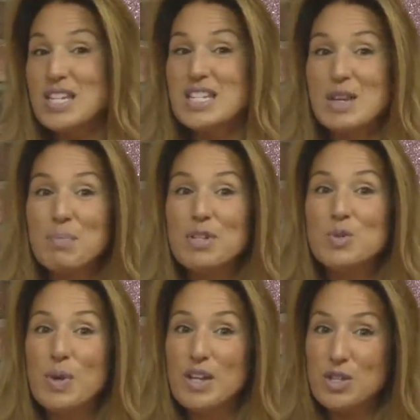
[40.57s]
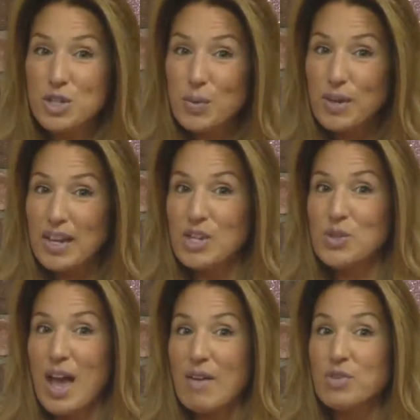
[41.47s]
simplest way to do it is
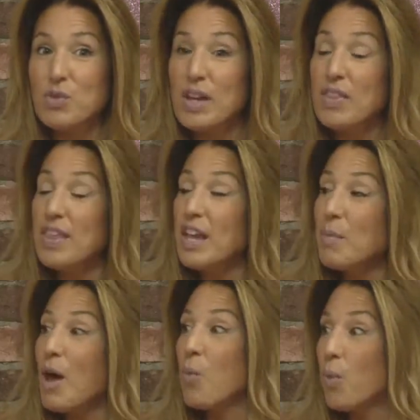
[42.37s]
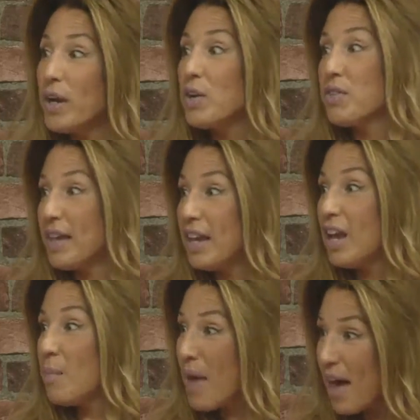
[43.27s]
you have to really think about what you're
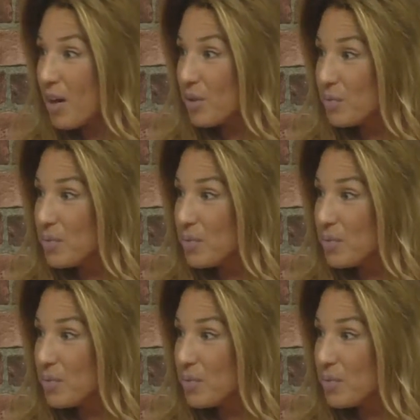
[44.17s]
thinking about.